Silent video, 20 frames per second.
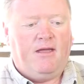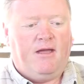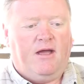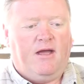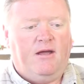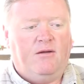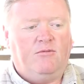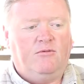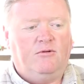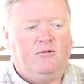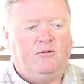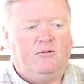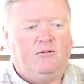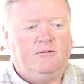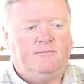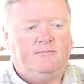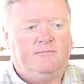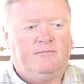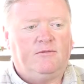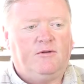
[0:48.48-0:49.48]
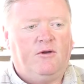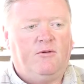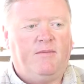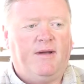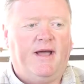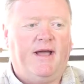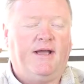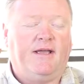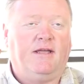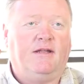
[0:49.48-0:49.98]
I will go
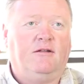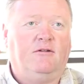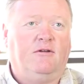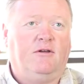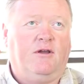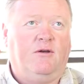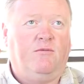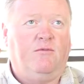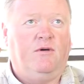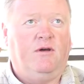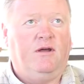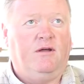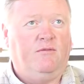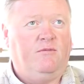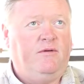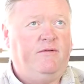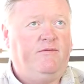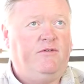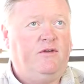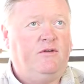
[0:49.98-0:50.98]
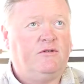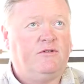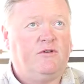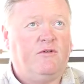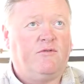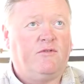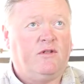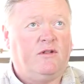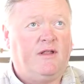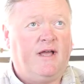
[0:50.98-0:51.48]
back and look at what we've used over the